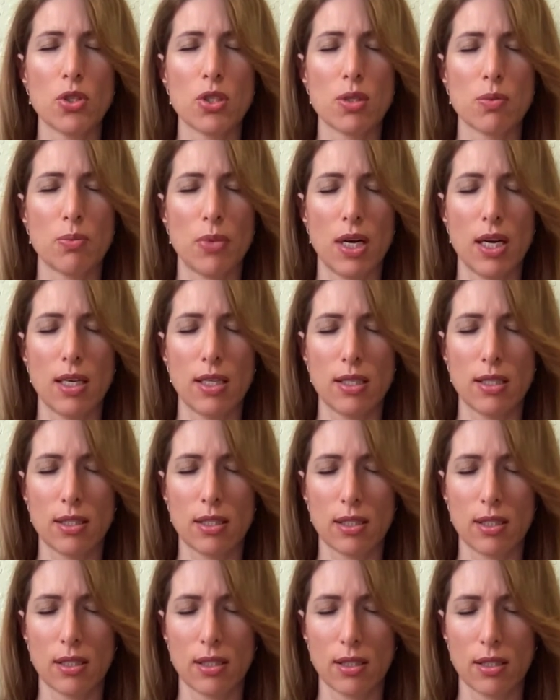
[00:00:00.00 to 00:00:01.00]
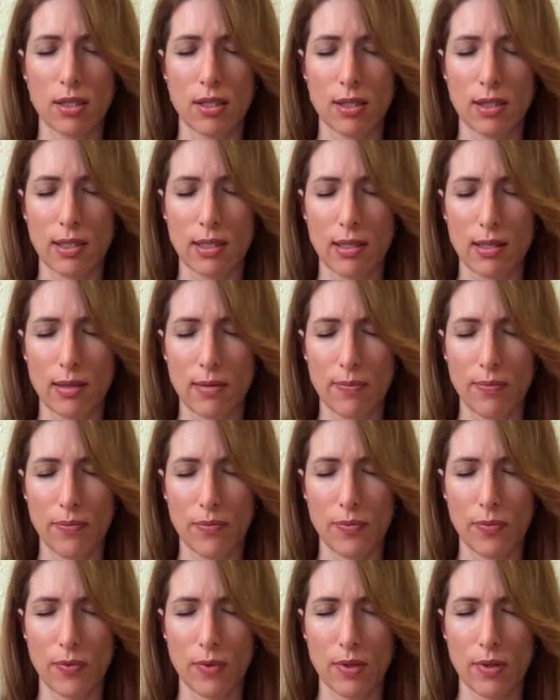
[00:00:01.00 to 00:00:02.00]
spot
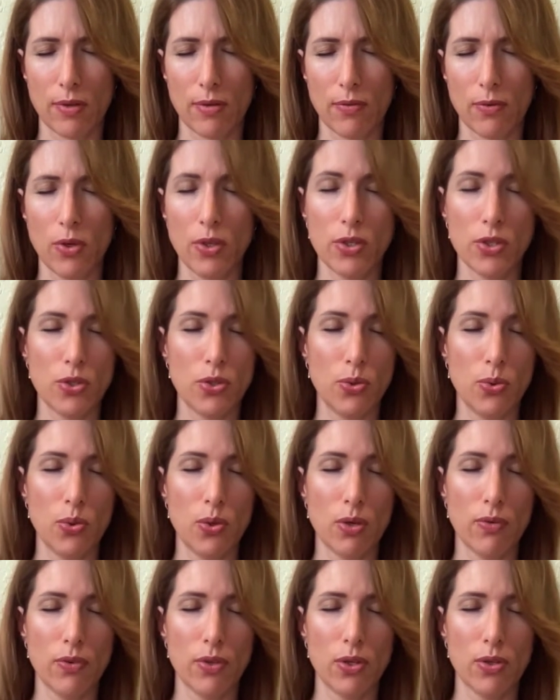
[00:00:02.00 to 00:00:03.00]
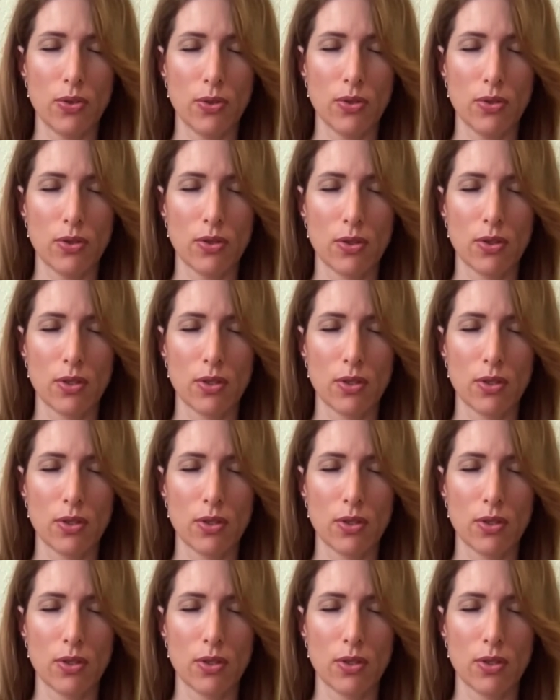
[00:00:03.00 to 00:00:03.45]
for the two of you.